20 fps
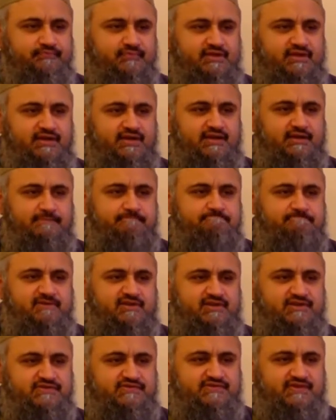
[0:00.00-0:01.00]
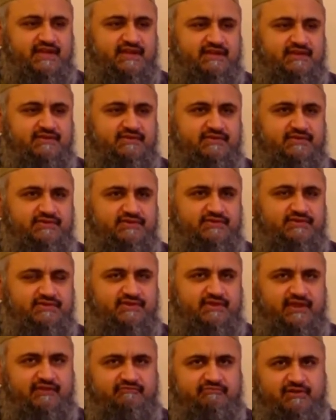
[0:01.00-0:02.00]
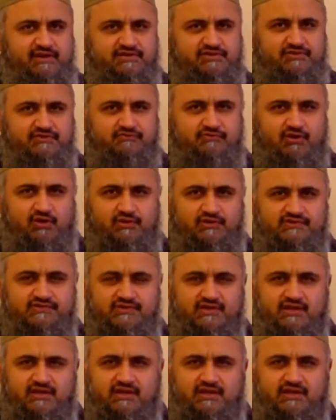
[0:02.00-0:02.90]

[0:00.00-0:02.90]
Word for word: Yeah, because they they've measured rocks.